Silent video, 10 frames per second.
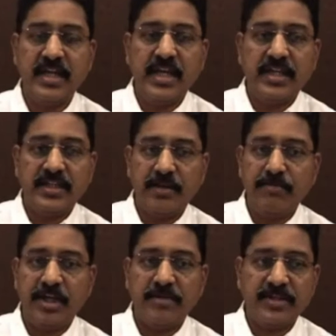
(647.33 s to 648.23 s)
then it
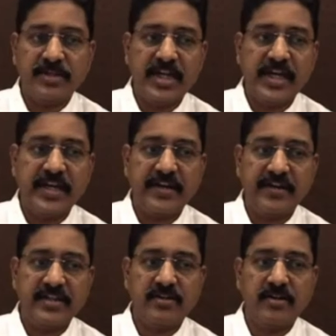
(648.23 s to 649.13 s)
becomes a little higher risk
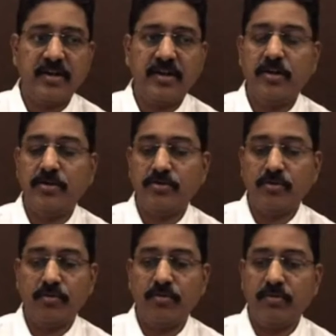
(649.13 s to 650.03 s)

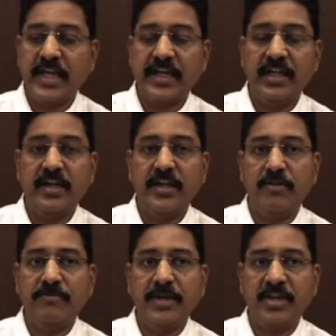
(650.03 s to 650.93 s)
to tackle it in a
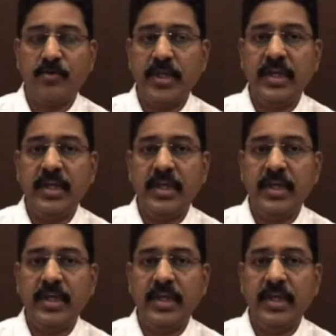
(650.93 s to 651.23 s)
better way.